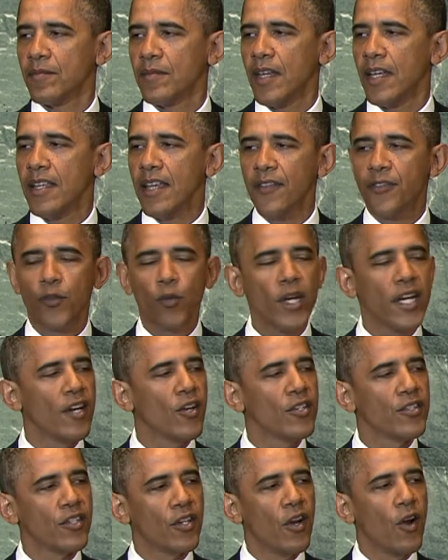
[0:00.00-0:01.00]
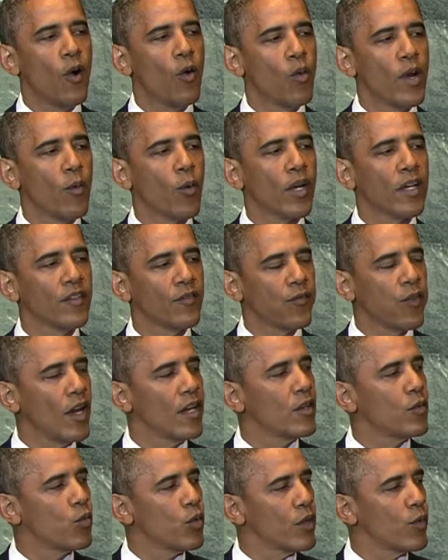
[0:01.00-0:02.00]
And yet 3 years ago, we were
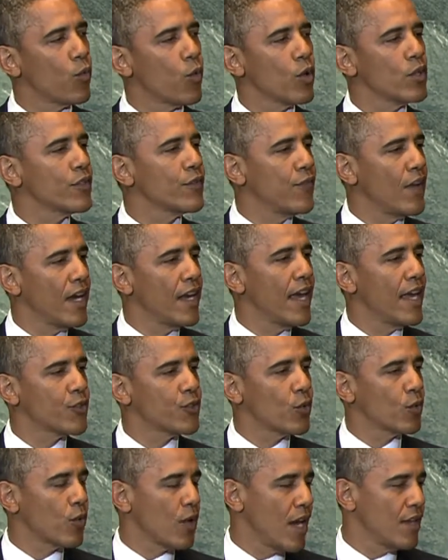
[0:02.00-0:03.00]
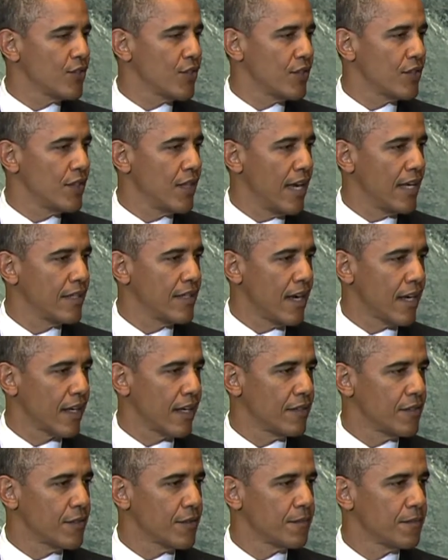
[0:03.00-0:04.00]
confronted with the worst financial crisis in 8
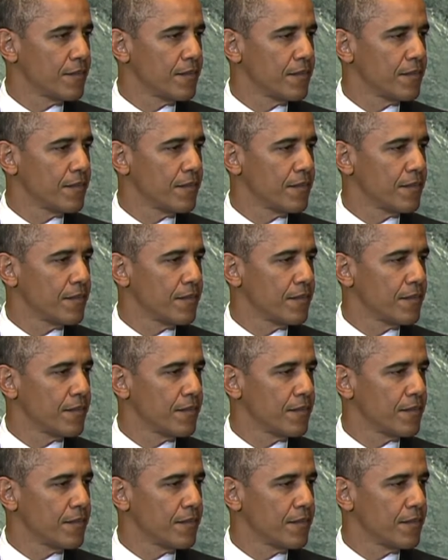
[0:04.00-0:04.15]
decades.